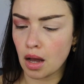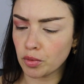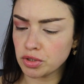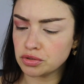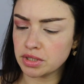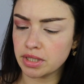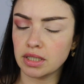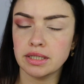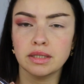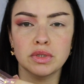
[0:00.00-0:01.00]
I'm going to take a
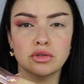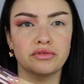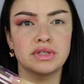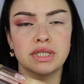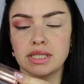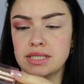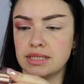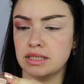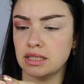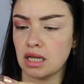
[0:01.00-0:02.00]
little bit of the
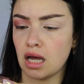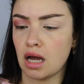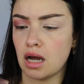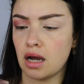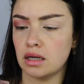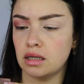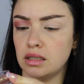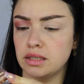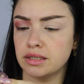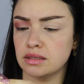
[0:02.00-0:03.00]
Stila
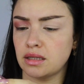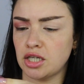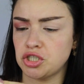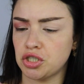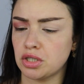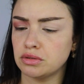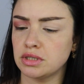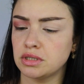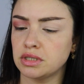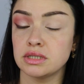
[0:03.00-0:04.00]
liquid eyeshadow.
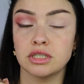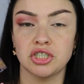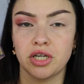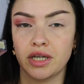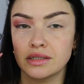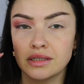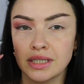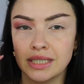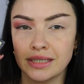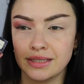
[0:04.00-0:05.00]
This is in the shade
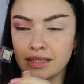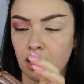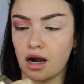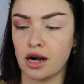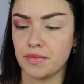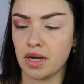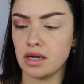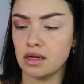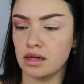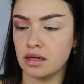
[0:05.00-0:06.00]
Kitty
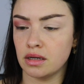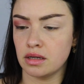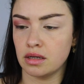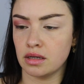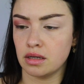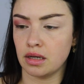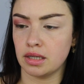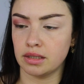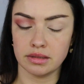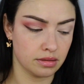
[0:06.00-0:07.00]
Karma,
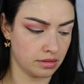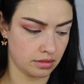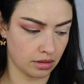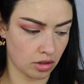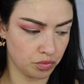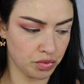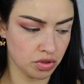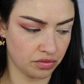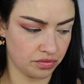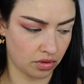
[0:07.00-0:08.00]
and it's so
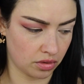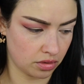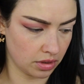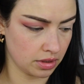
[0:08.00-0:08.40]
beautiful.